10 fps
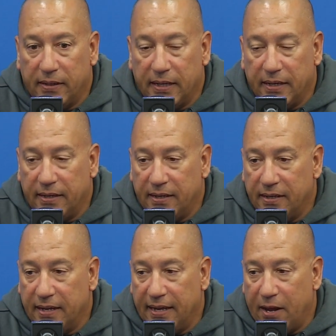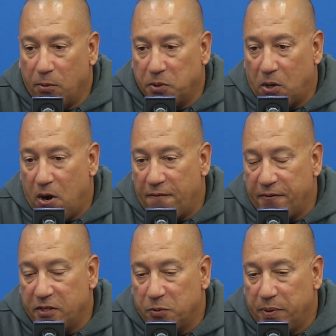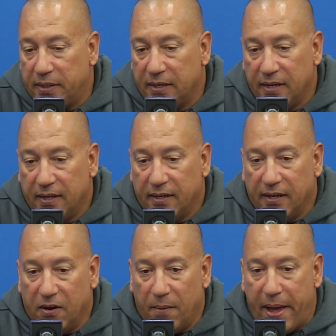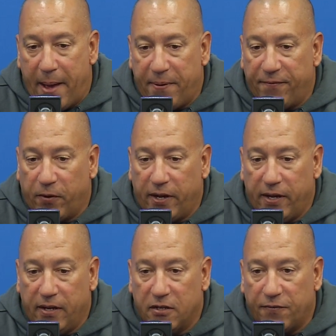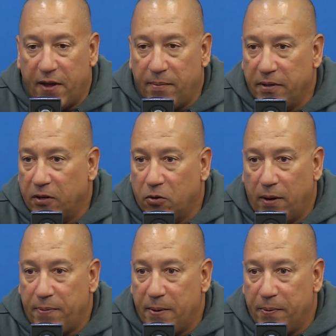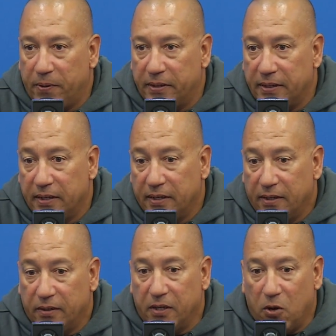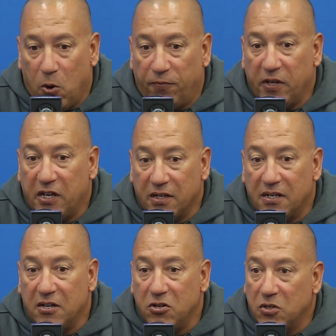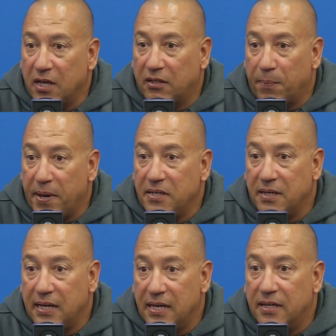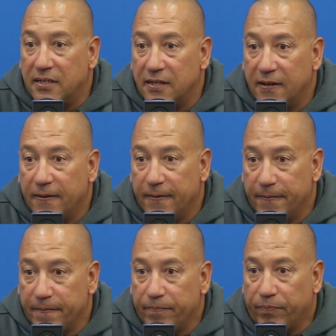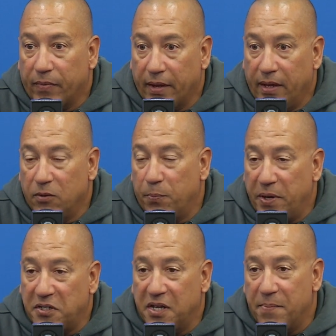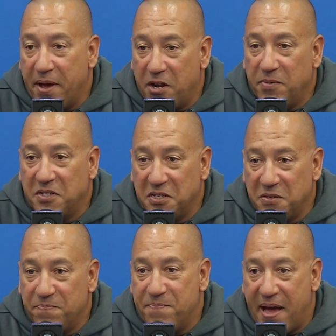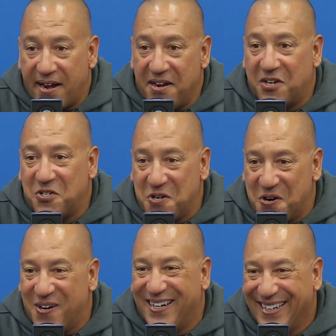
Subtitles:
It helps our offense, but, you know, I'm happy for him and his family. They're great people, and, you know, hopefully he continues at the pace that he is. And the best thing about him is he's back next year.